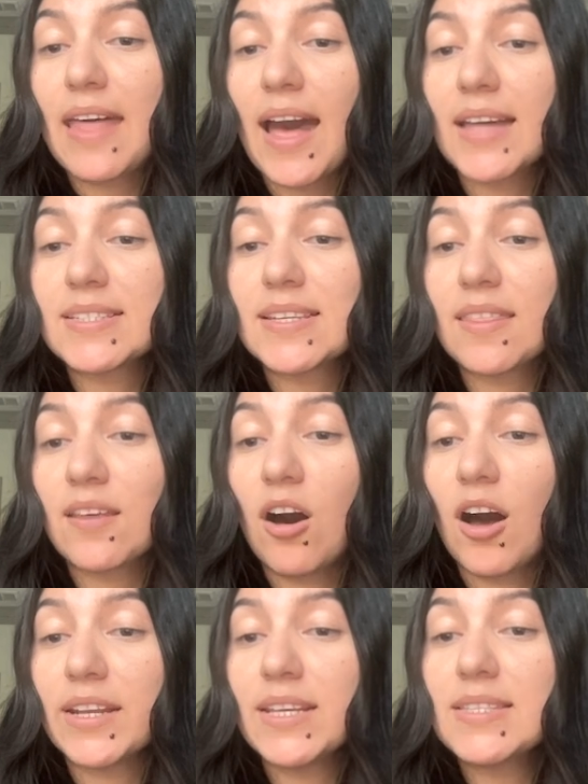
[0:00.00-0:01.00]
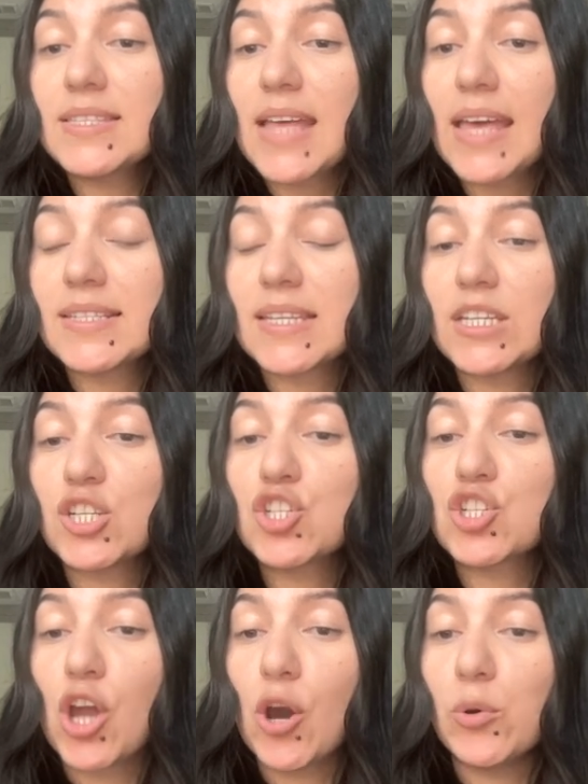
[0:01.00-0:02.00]
that the audience size is
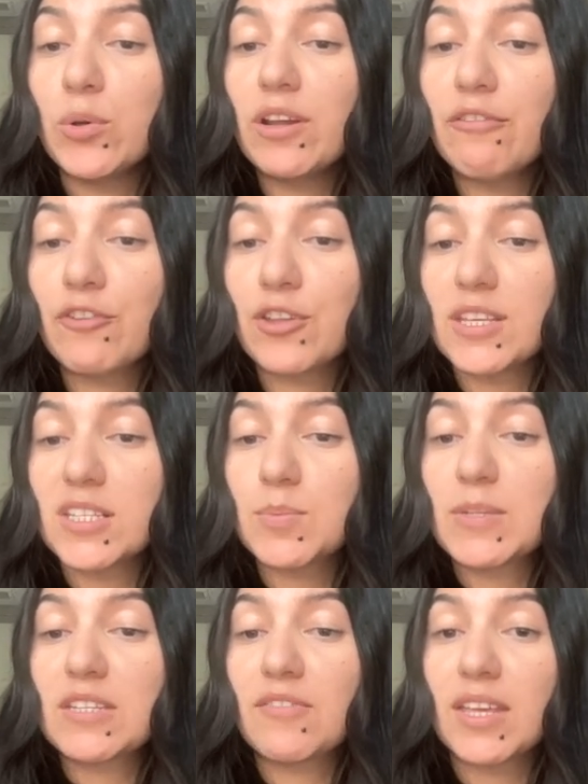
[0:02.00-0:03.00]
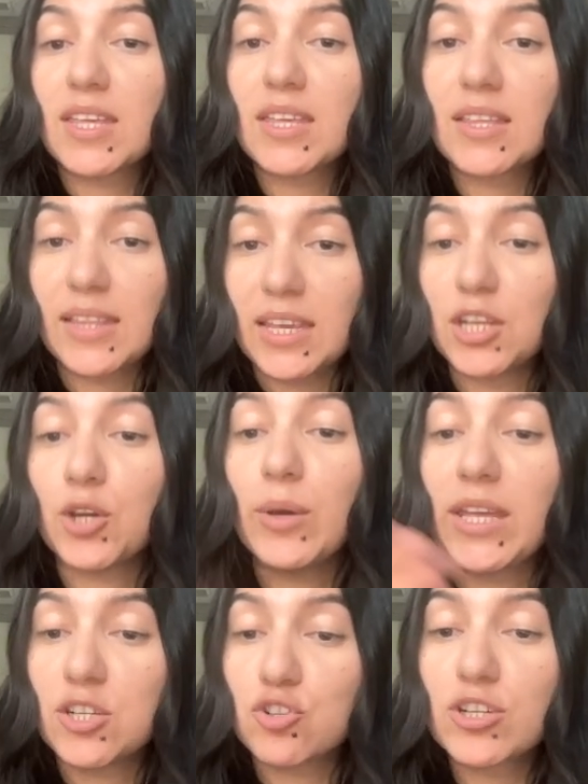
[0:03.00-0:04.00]
shown for these specific, you know,
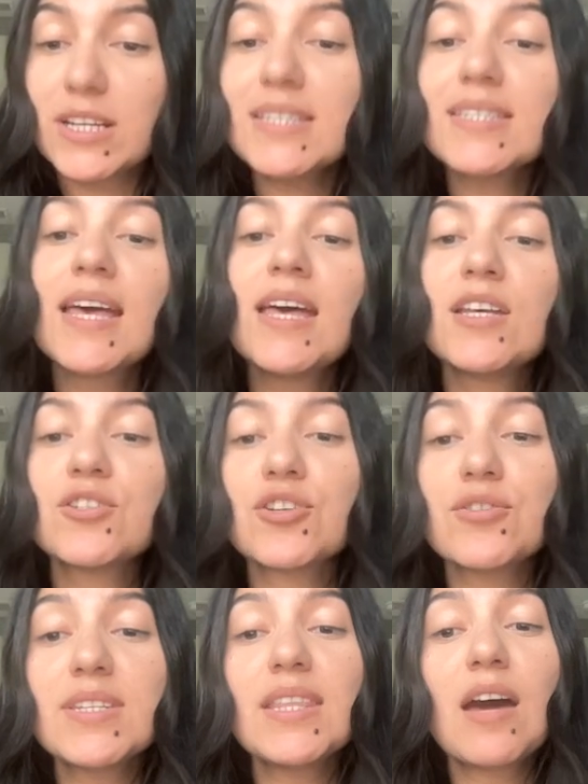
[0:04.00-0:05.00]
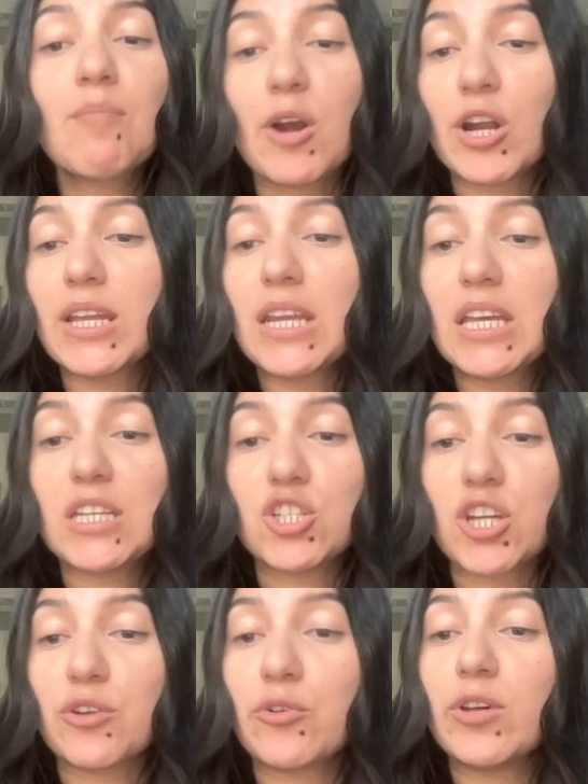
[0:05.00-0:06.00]
interests. So you'll see that marketing in
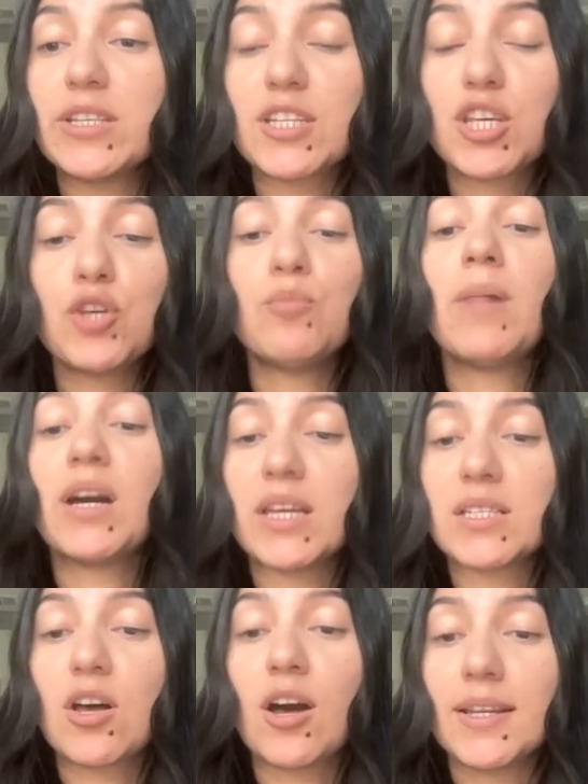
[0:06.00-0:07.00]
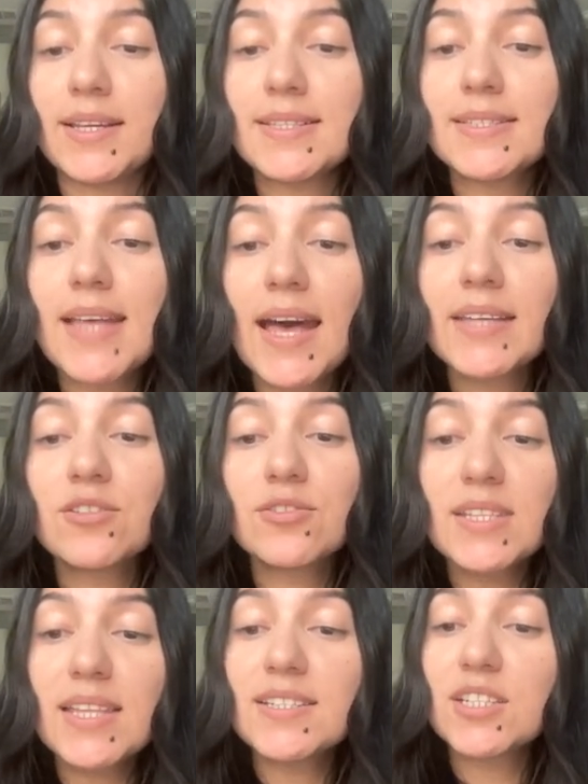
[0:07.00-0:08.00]
general is a humongous audience size. You'll
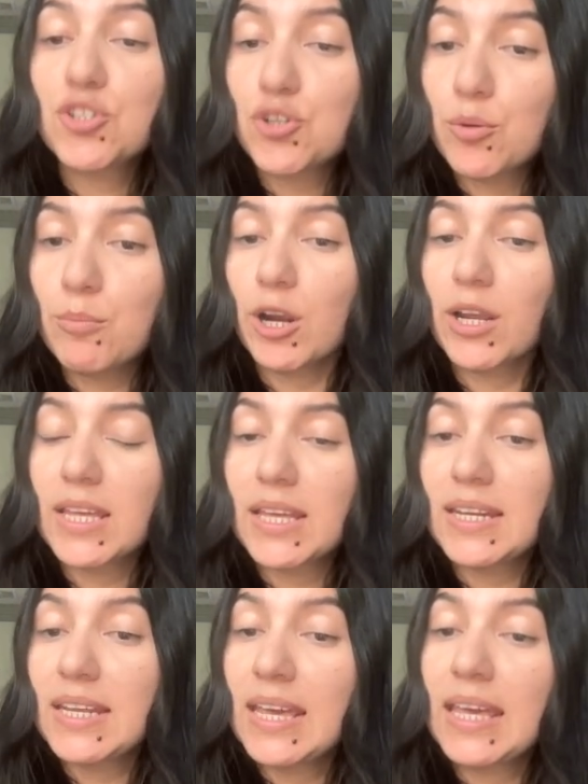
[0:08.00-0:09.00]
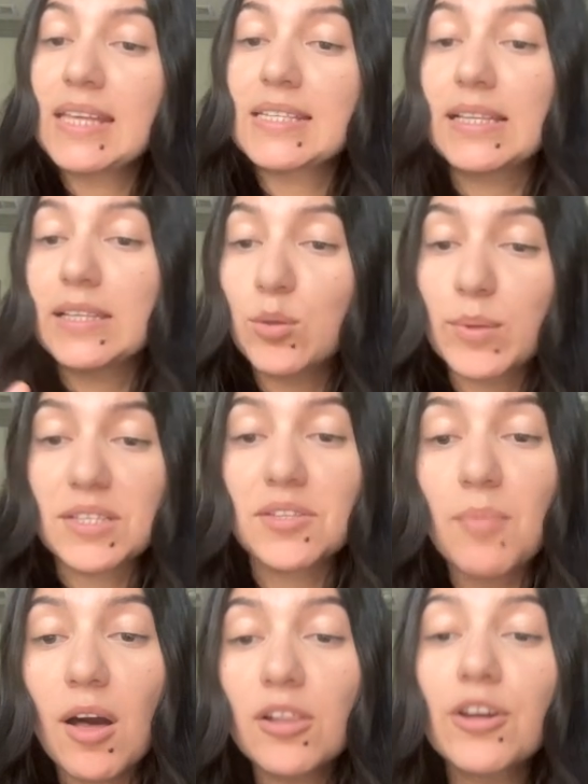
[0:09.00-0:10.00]
see that digital marketing is a little bit
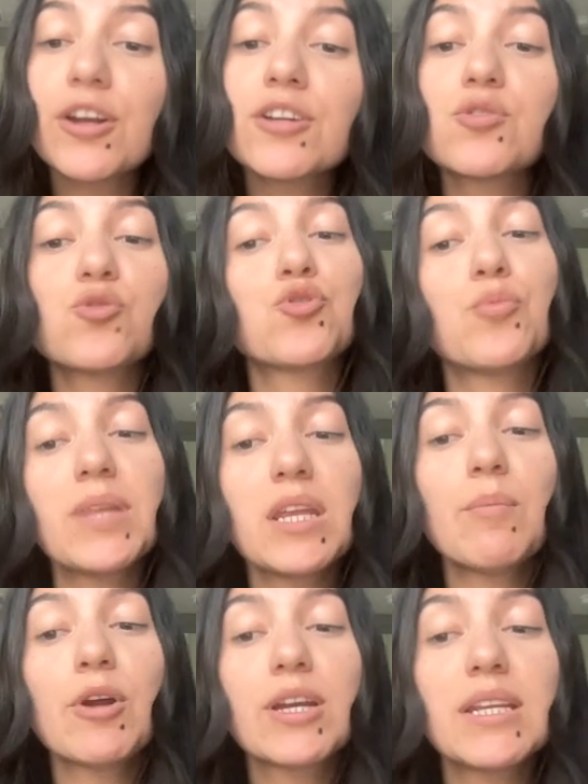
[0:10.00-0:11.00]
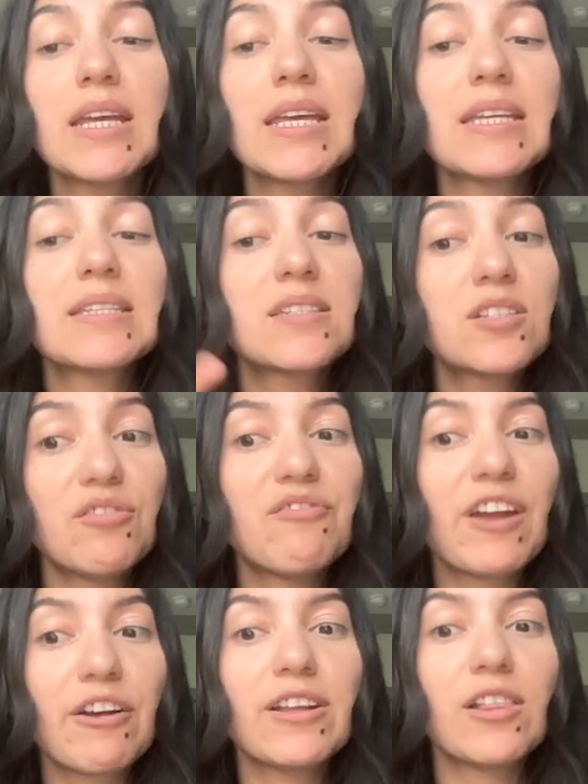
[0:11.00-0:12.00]
smaller. Social media marketing is still
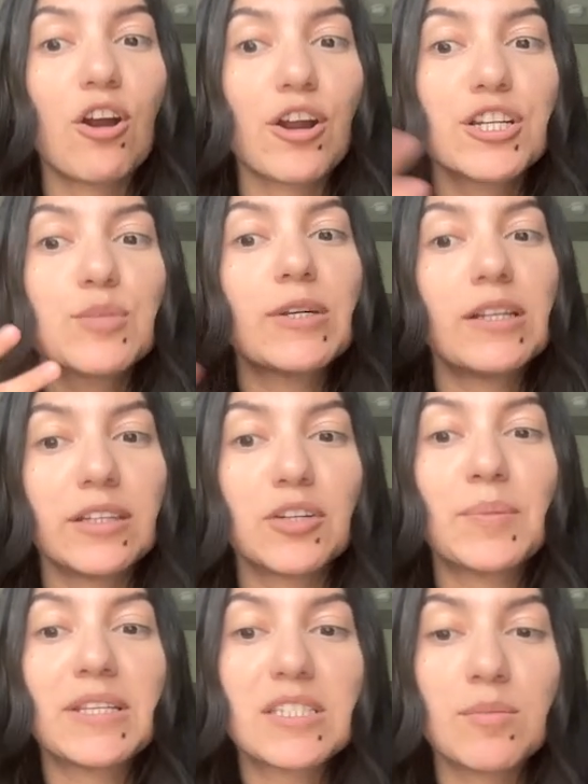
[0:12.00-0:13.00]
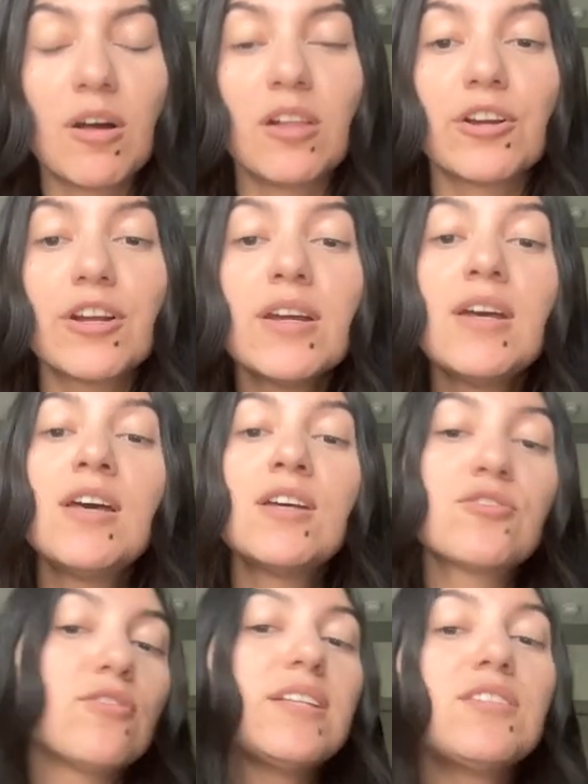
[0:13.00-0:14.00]
very large, but a little bit smaller.
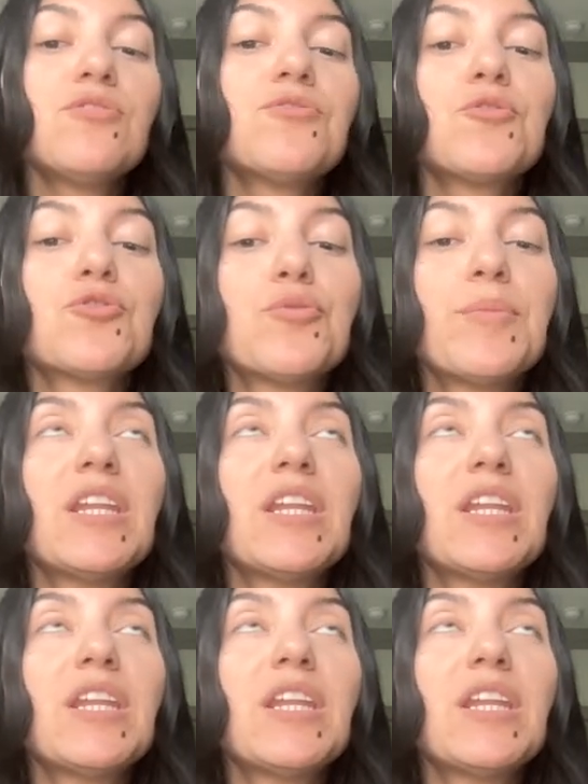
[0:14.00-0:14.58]
So let's do social